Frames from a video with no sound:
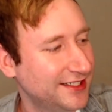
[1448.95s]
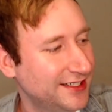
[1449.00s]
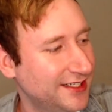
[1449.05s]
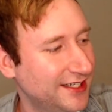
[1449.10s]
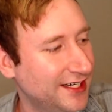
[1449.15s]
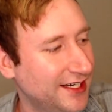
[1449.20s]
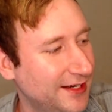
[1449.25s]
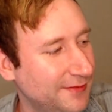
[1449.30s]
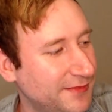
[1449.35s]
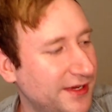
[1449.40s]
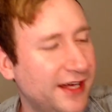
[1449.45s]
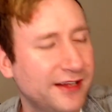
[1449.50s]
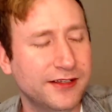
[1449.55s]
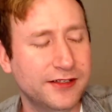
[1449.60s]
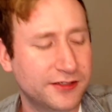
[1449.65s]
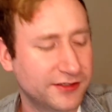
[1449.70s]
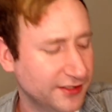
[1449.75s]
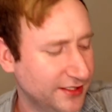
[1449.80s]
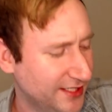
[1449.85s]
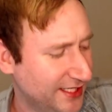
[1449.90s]
Not
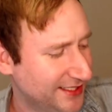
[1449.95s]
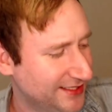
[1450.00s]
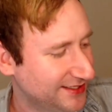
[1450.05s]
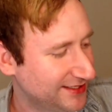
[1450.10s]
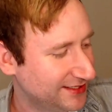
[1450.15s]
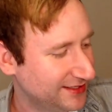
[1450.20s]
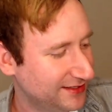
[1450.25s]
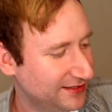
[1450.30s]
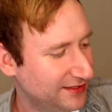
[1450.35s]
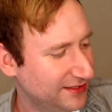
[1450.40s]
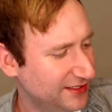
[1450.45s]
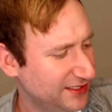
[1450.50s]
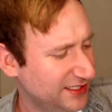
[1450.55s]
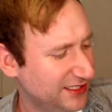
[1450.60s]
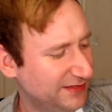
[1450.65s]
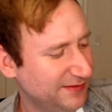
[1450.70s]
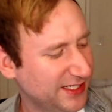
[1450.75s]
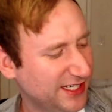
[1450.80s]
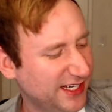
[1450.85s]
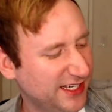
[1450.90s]
literally. That's. Oh
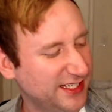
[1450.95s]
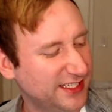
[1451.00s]
my God,